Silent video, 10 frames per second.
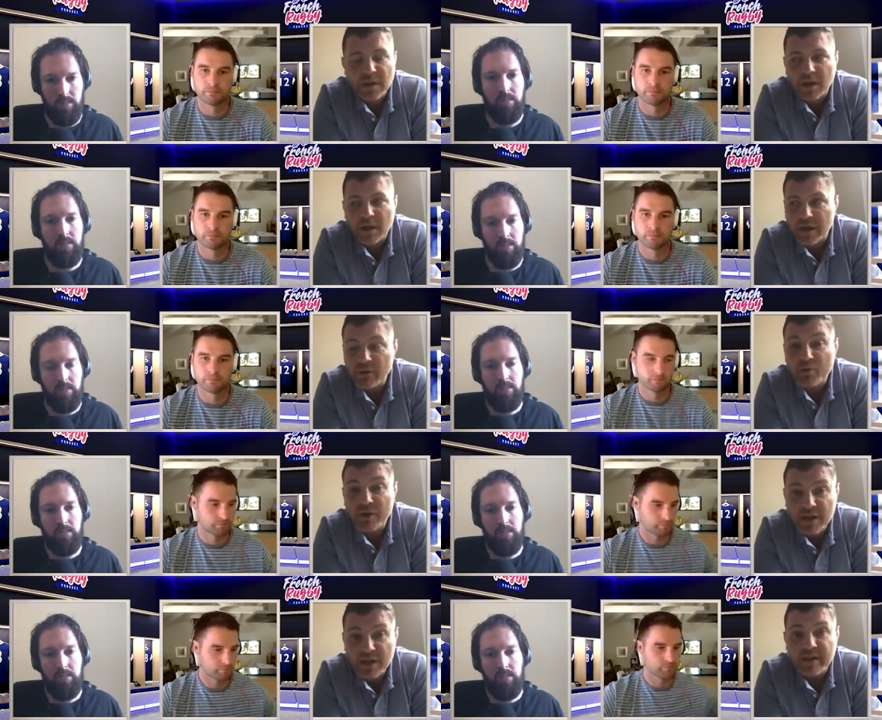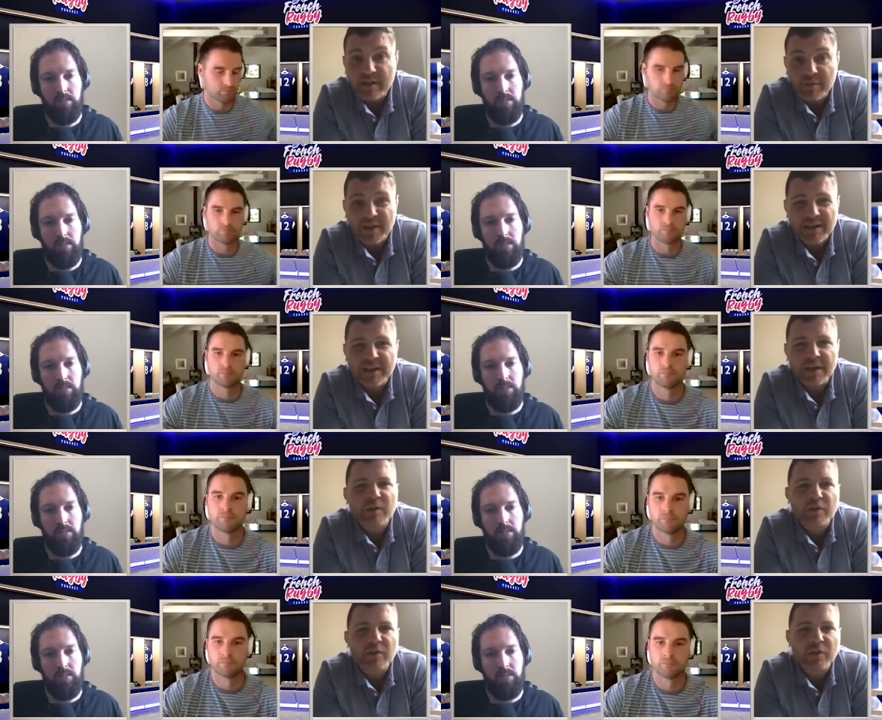Speaker 1: Uh, he really gave me he
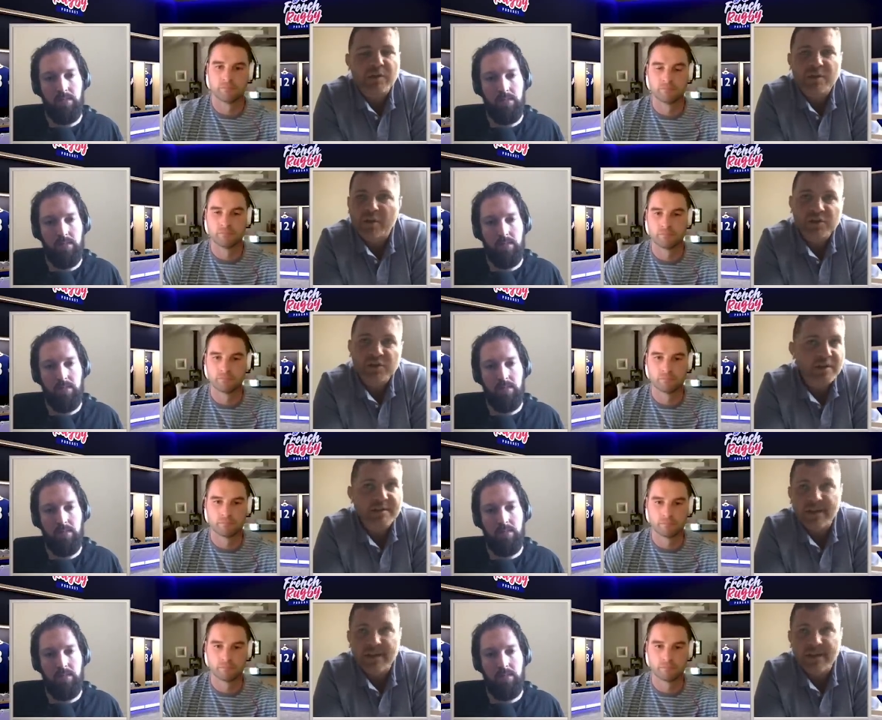he because you can say